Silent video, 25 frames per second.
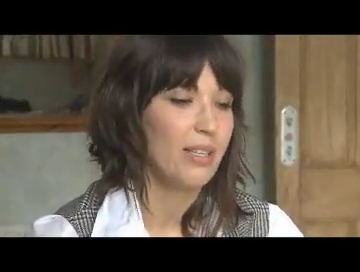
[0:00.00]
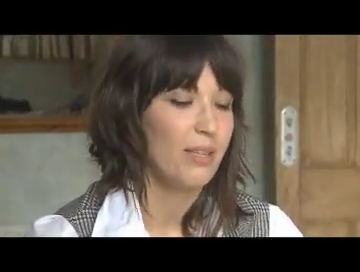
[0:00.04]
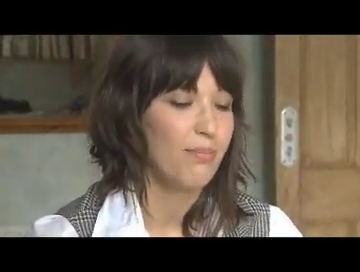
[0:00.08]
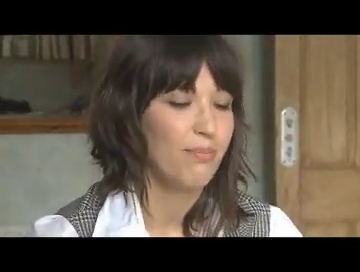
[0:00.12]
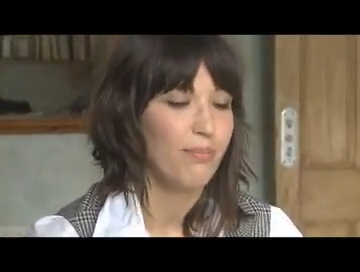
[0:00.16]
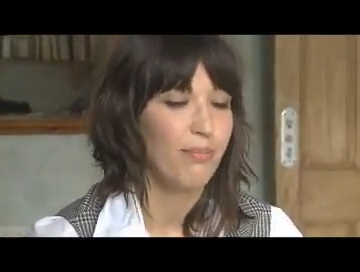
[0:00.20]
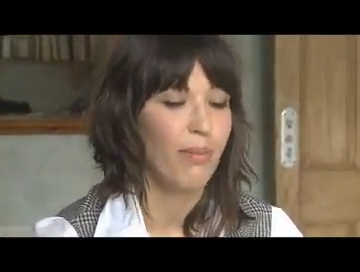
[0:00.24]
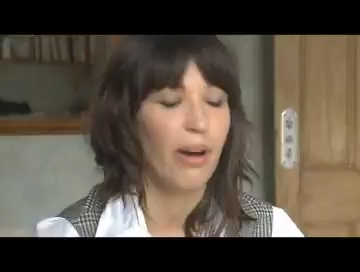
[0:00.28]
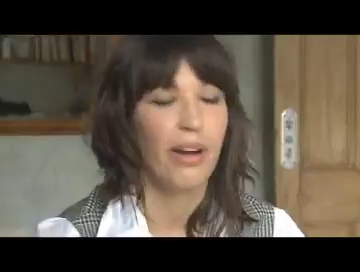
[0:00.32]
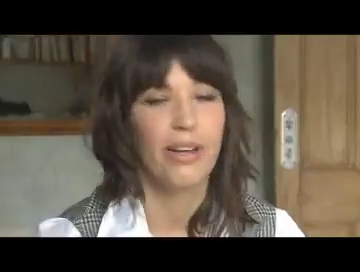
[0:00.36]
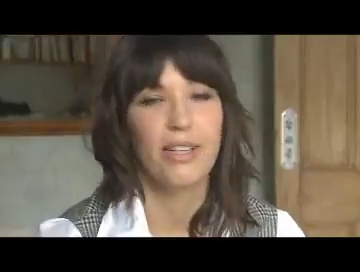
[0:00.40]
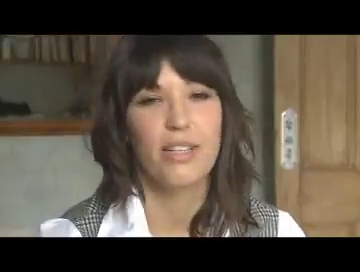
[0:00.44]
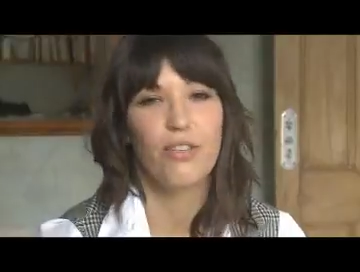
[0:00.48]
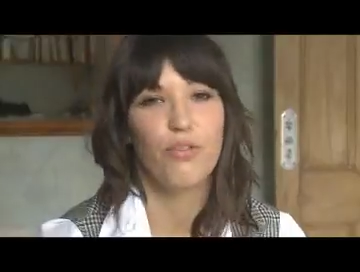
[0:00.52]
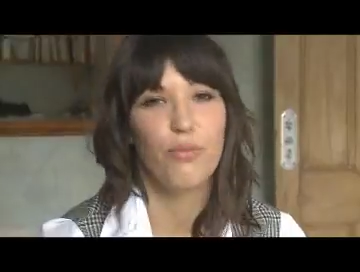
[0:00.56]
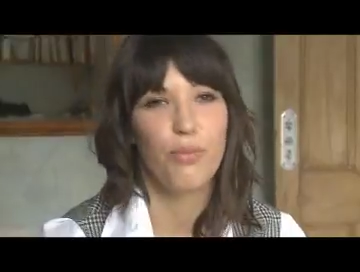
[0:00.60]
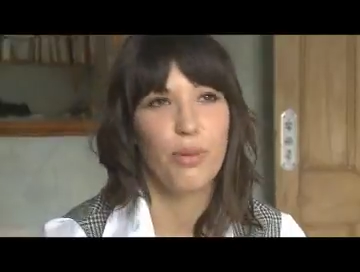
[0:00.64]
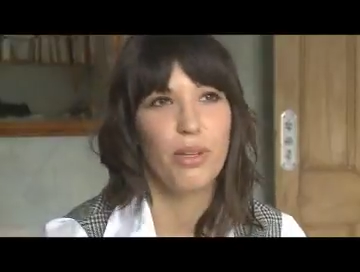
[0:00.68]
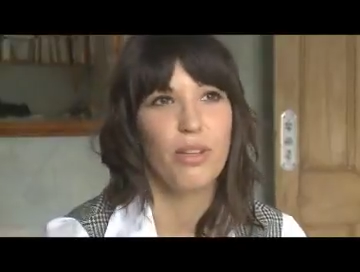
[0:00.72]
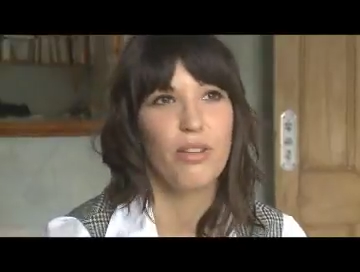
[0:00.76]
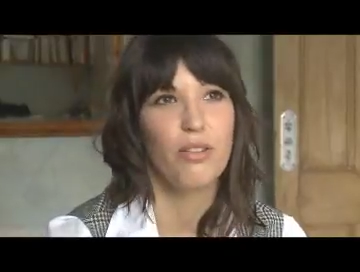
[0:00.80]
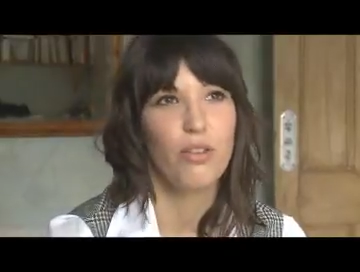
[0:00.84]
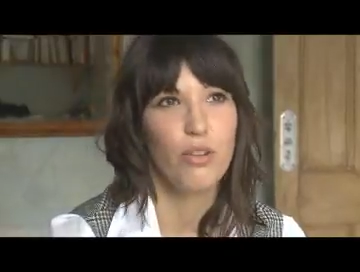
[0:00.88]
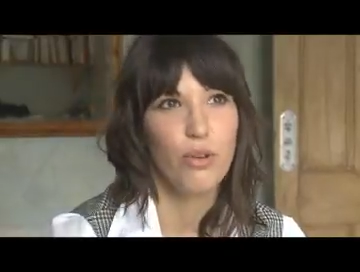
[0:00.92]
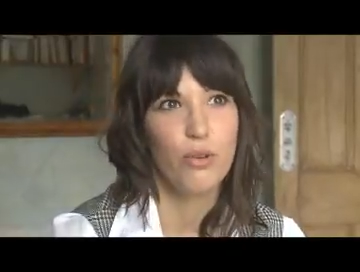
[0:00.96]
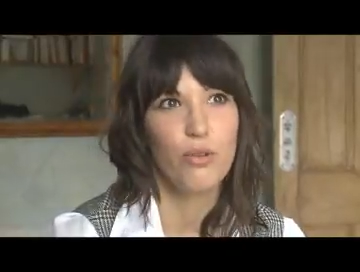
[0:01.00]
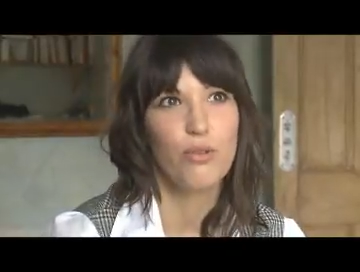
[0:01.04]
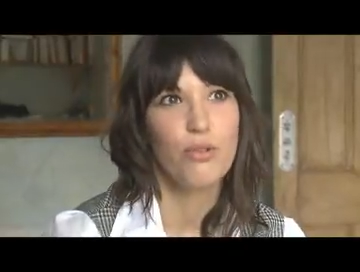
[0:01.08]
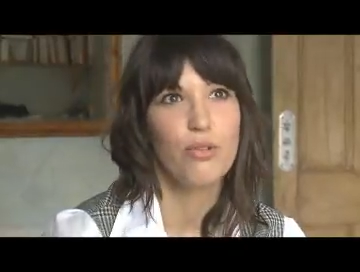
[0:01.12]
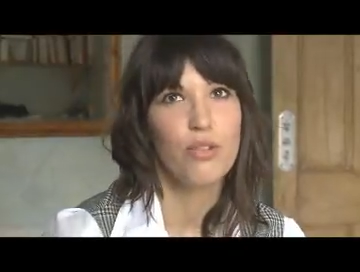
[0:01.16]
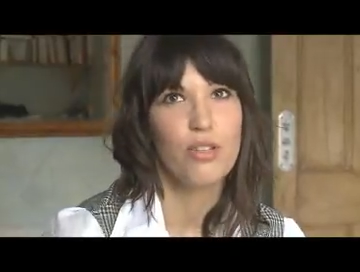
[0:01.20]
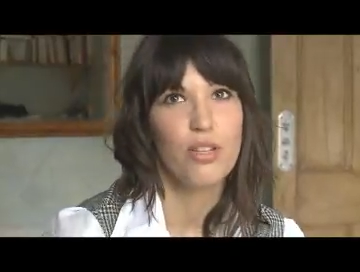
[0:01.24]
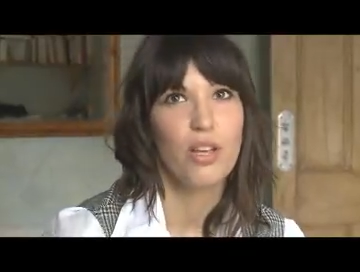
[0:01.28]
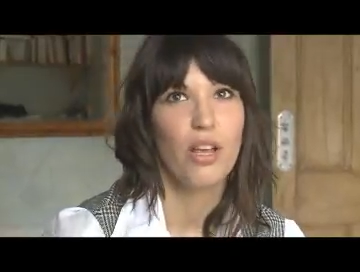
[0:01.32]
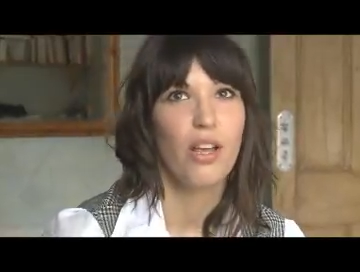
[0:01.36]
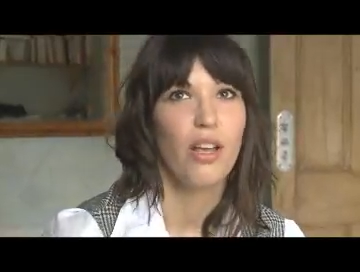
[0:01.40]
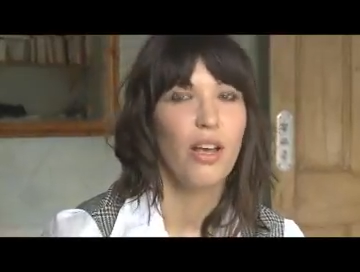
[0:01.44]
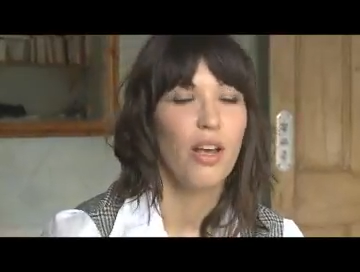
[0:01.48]
it might have been
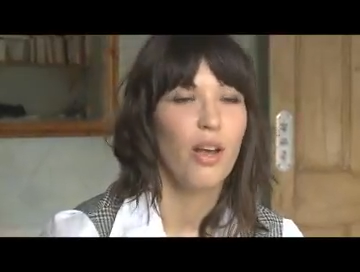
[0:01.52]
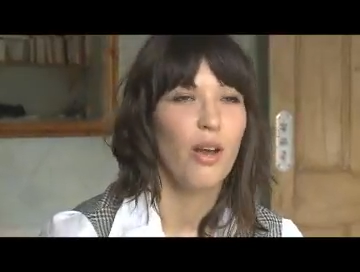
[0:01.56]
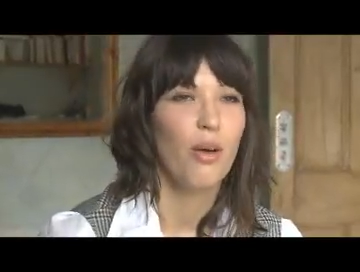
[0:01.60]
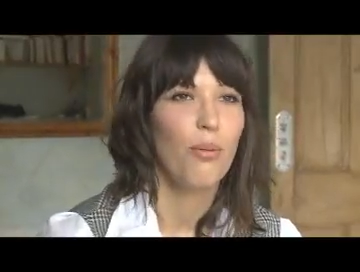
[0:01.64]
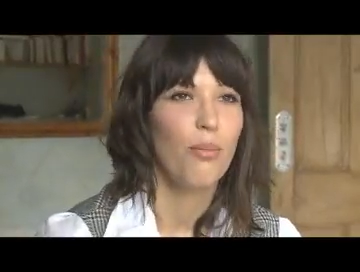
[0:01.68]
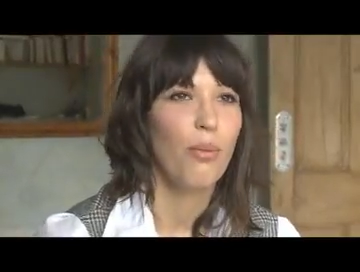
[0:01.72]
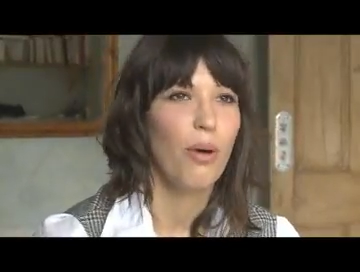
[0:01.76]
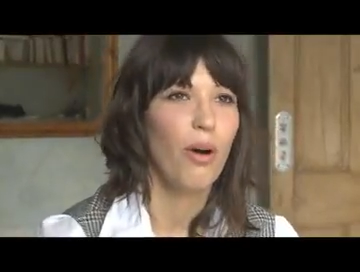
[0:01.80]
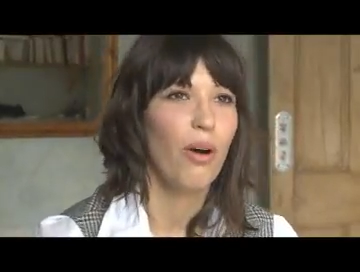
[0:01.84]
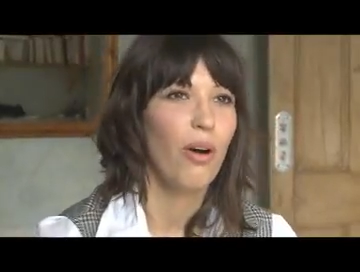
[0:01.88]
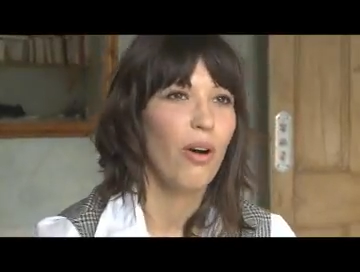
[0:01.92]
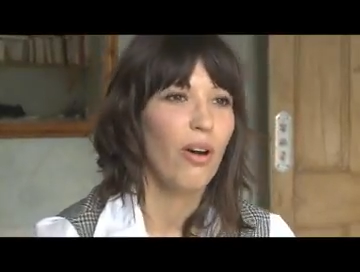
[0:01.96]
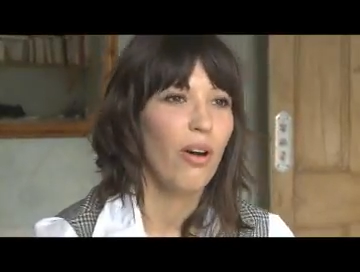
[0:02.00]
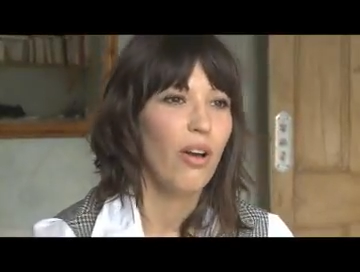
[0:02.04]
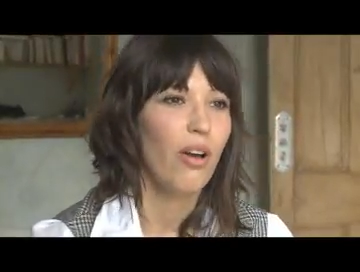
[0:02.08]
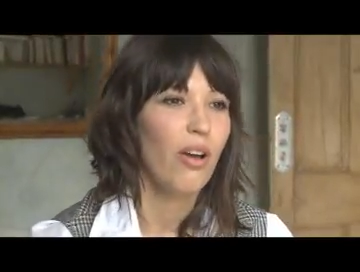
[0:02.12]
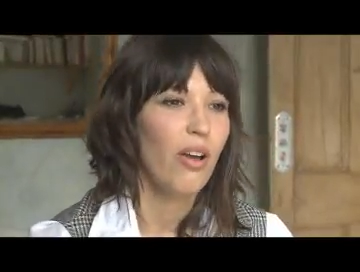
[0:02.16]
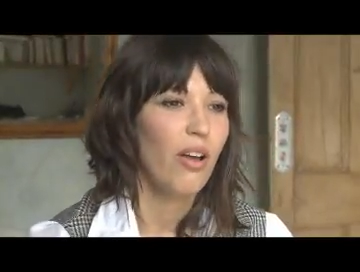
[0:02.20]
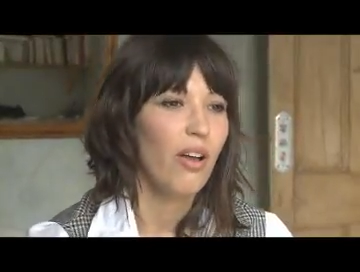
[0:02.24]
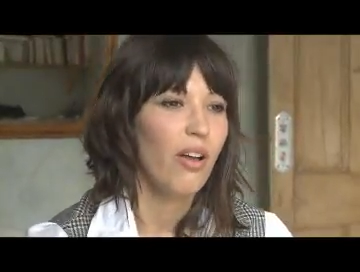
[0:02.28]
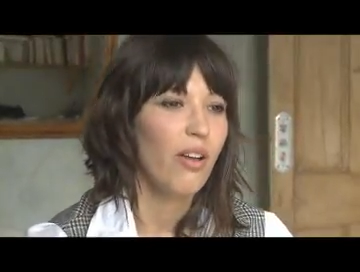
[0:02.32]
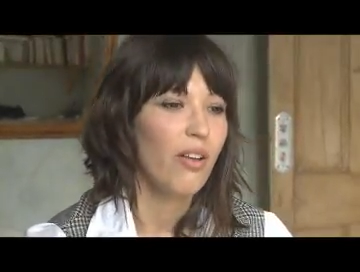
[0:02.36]
used, but